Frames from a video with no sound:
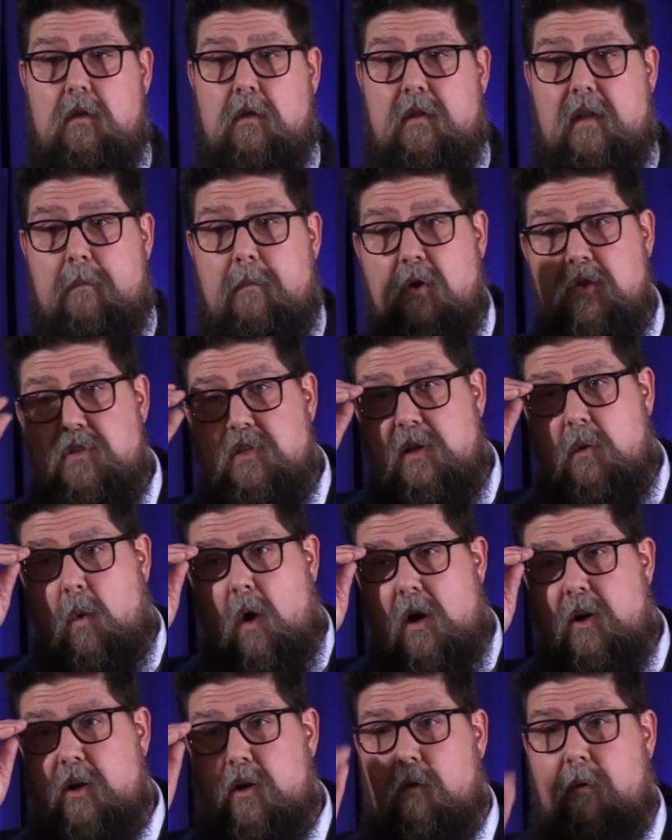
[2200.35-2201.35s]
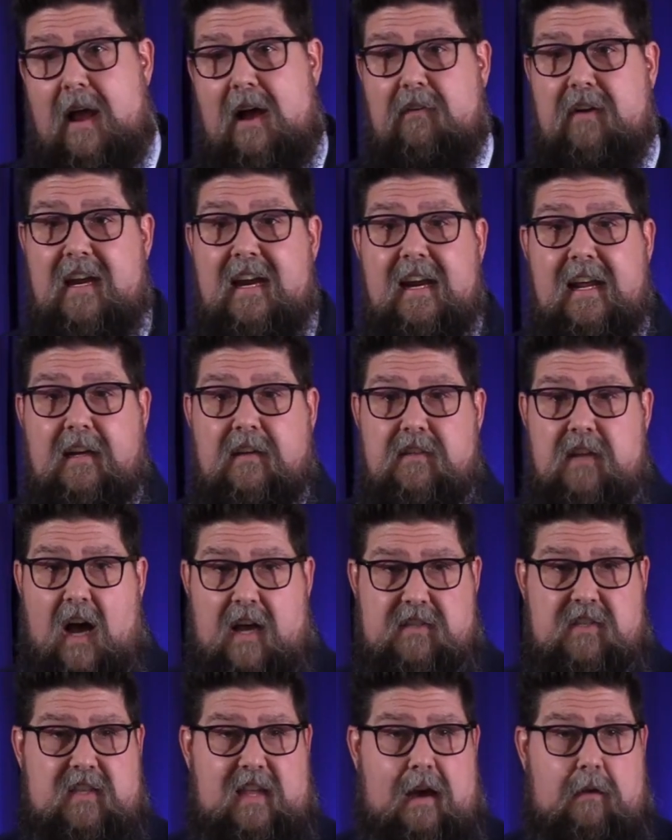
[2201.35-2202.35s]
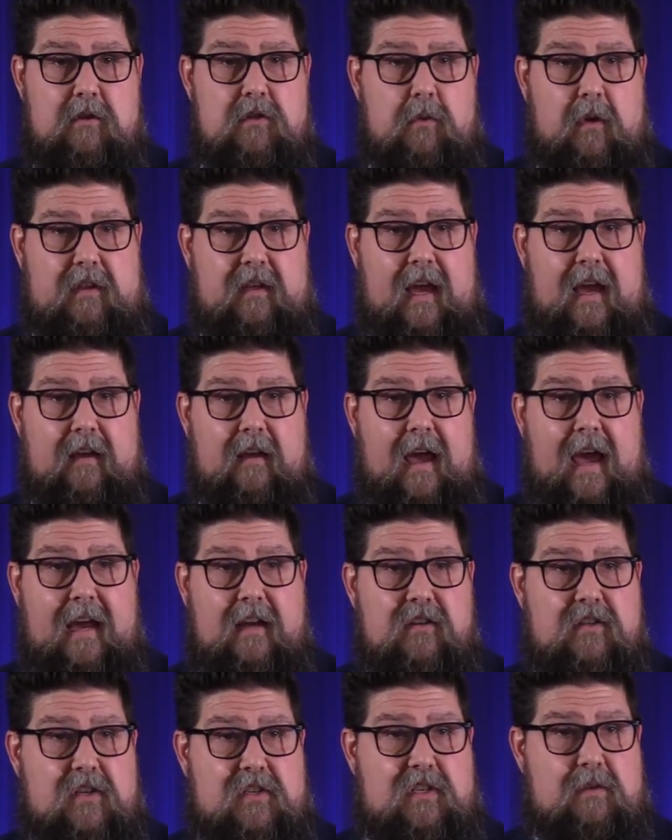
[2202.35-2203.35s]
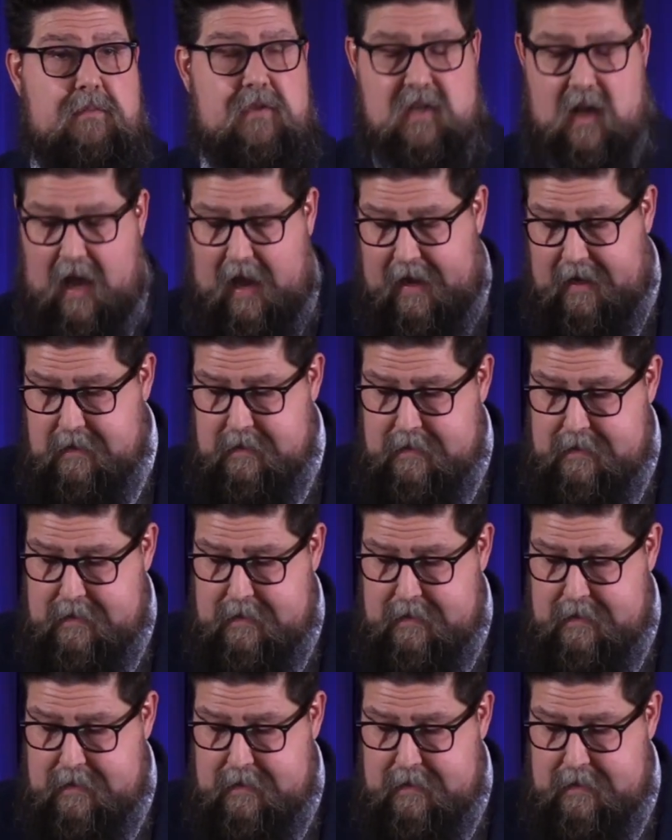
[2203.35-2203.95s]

They mostly wandered around eating dust. That was what they ate to subside,